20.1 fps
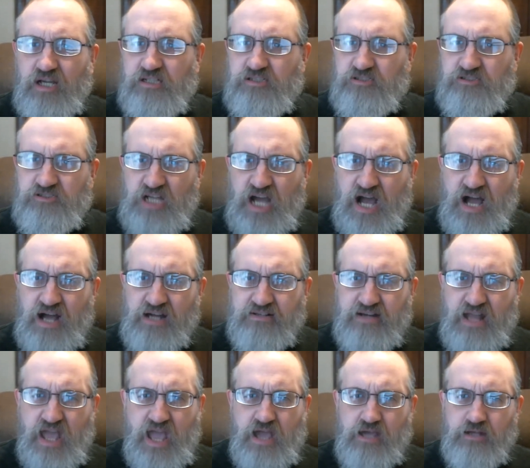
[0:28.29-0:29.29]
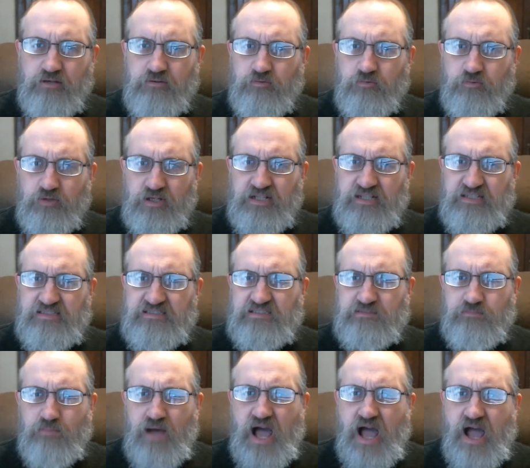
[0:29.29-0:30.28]
John Henry
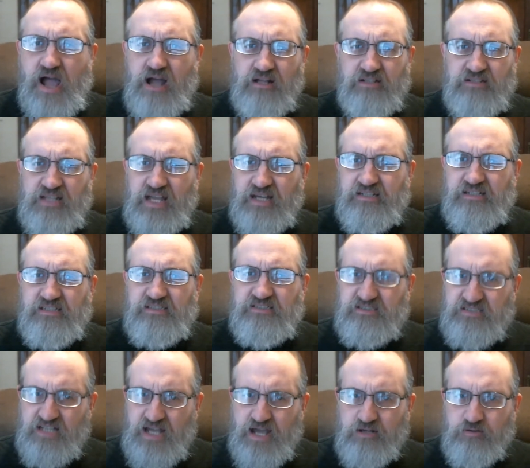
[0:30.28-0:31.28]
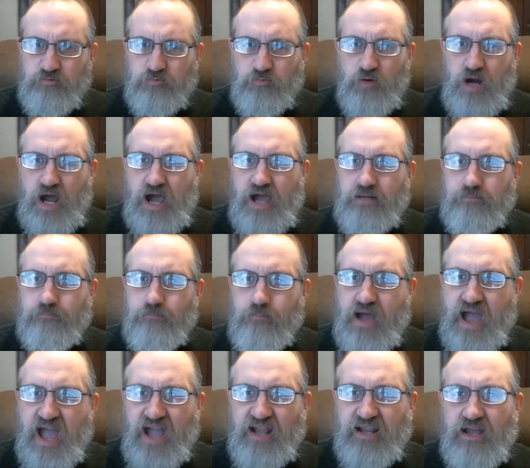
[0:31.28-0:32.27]
smiled and he said right
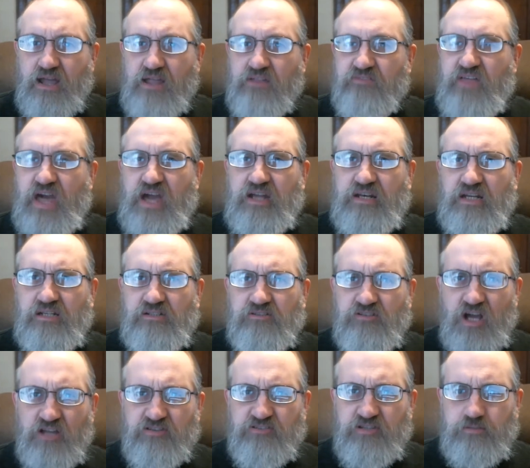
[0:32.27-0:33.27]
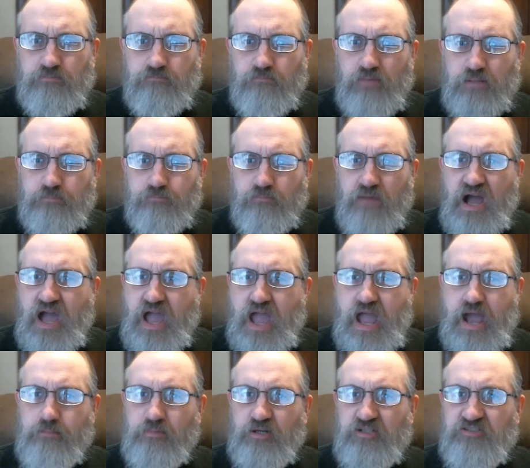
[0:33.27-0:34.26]
back, "That ain't nothing but my
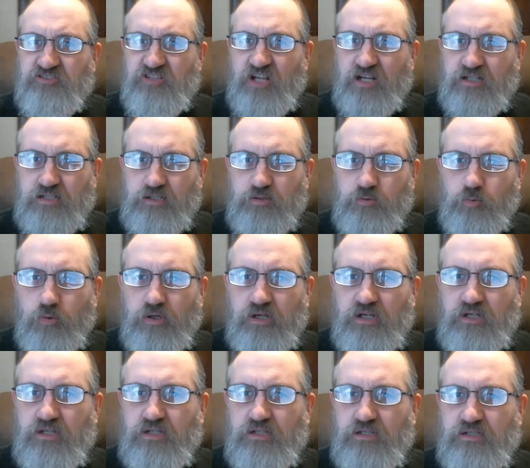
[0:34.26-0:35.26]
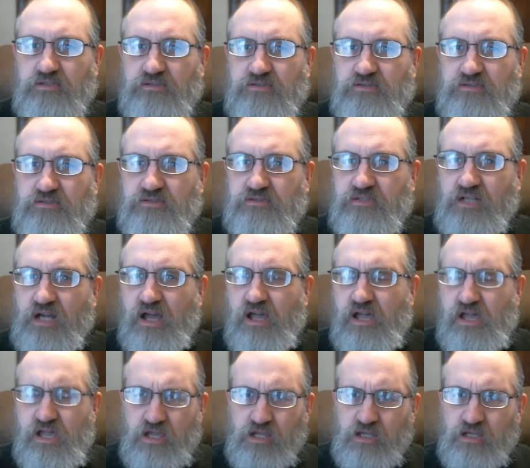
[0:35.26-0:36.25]
hammer sucking wind.
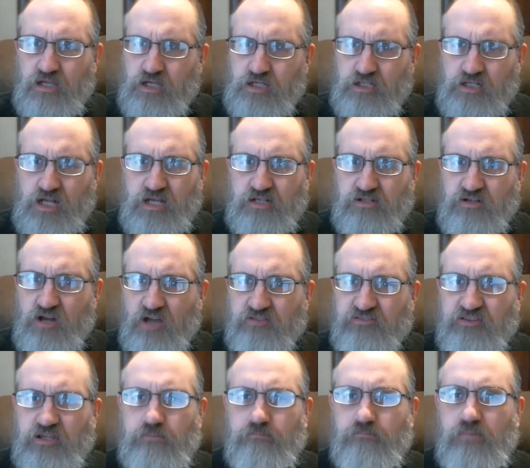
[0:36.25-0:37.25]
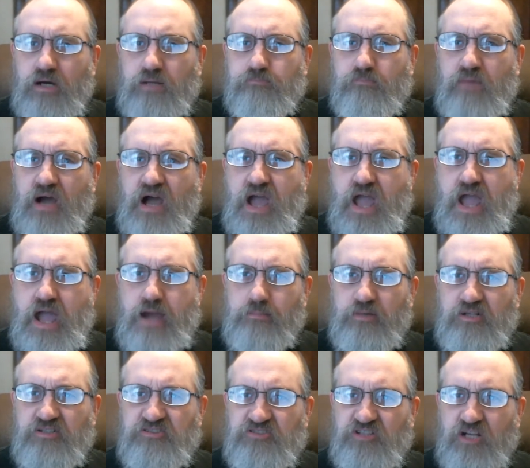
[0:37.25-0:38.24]
It ain't nothing but my
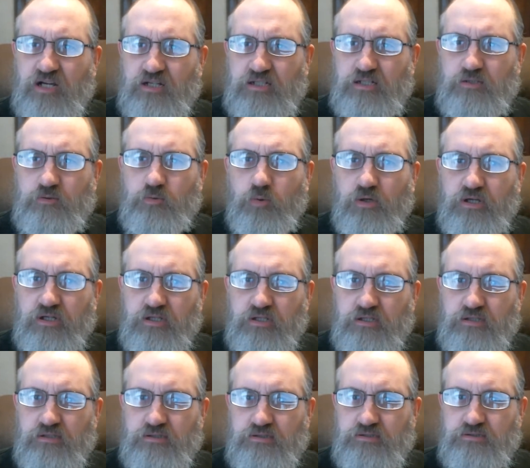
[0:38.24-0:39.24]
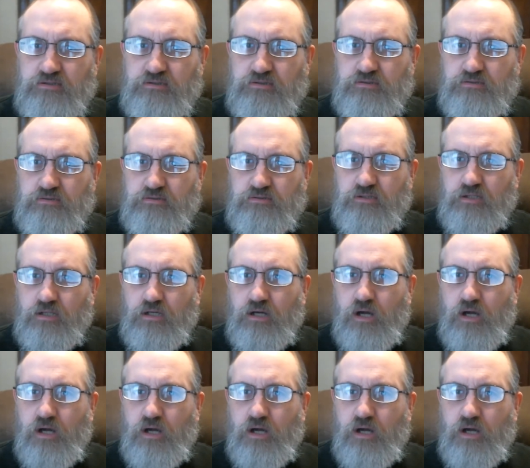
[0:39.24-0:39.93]
hammer sucking wind."